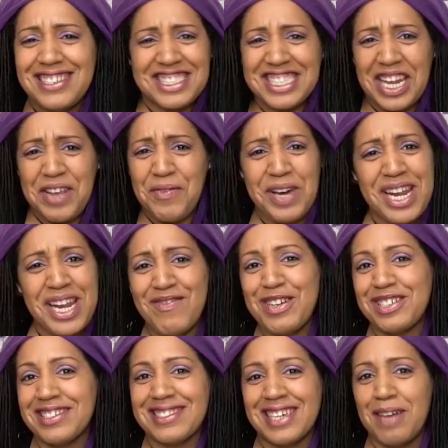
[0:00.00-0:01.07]
Does anyone
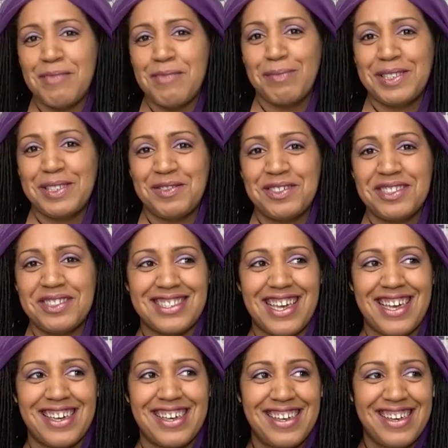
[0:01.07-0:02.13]
ever just come up to you and
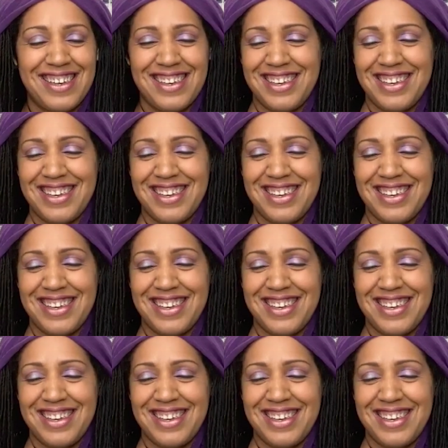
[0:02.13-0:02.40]
say,